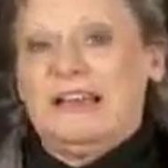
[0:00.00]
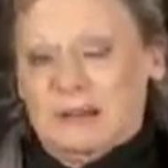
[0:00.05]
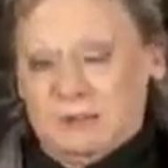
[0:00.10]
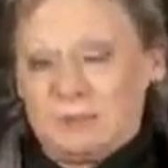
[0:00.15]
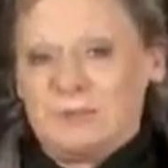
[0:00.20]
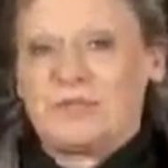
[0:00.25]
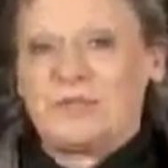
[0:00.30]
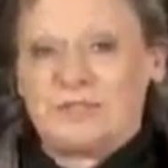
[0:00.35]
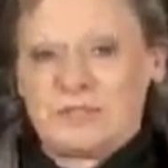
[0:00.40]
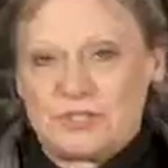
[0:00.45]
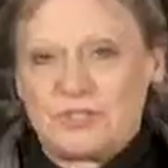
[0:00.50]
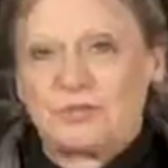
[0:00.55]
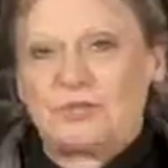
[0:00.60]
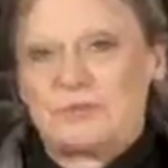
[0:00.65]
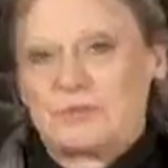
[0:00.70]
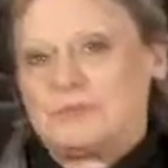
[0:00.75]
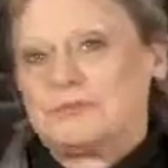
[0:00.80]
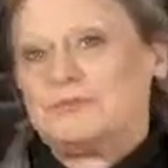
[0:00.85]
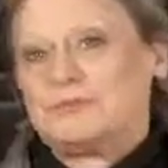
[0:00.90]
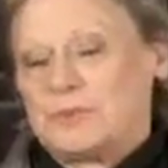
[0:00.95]
we'll
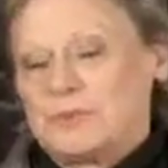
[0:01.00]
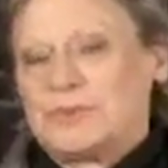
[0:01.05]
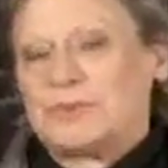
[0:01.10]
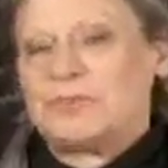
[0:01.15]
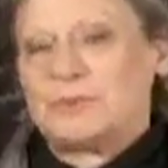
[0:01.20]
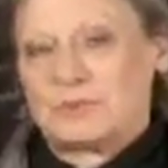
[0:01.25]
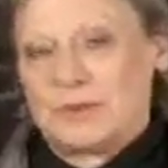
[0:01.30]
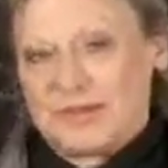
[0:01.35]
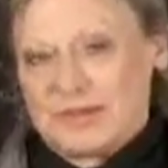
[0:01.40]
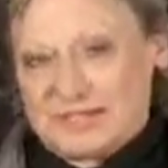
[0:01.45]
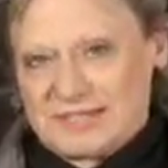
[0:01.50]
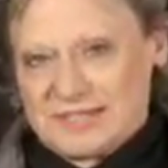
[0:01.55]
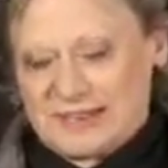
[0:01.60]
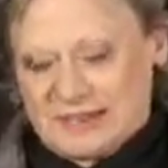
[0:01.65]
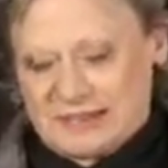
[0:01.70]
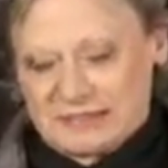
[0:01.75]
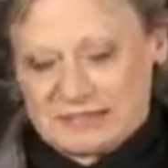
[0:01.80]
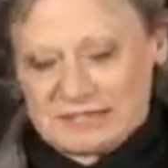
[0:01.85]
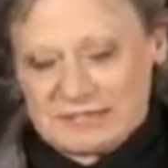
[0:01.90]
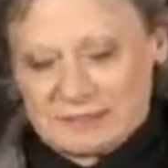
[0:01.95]
do what it
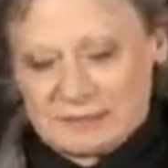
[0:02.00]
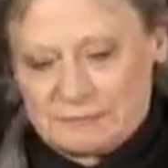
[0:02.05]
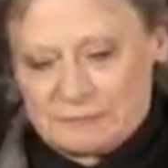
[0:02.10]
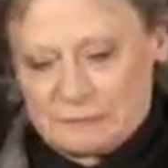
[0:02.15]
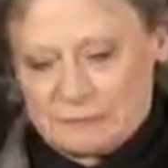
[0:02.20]
takes.